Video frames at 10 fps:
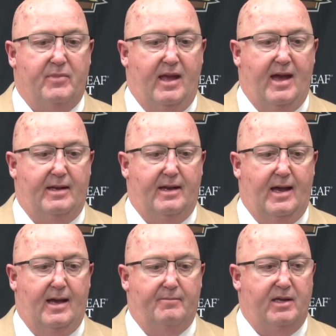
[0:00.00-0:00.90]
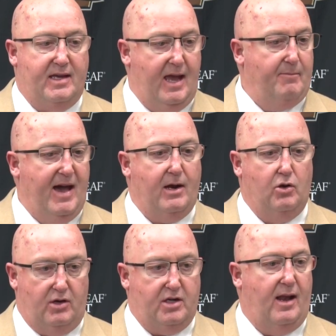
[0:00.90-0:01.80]
And he came back,
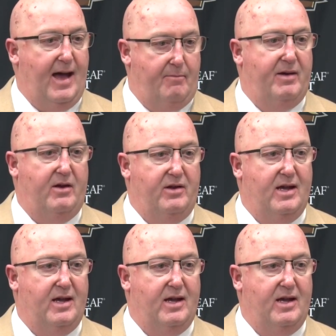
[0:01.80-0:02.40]
looked a lot better